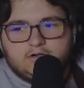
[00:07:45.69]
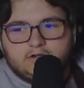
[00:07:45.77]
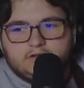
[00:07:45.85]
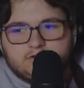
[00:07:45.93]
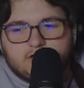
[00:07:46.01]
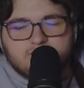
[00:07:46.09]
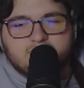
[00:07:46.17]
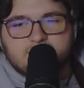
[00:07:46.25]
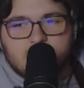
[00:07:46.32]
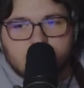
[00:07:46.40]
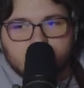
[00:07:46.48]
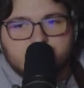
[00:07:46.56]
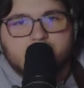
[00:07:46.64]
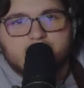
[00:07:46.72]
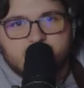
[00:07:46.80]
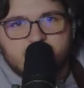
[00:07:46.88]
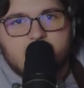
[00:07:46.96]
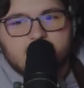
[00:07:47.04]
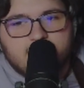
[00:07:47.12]
Doesn't sound
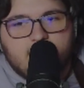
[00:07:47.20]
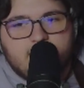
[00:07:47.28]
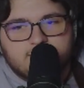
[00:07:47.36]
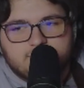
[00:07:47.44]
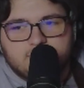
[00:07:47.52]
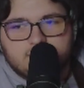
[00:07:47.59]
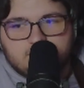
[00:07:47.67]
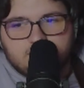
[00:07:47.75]
fantastic,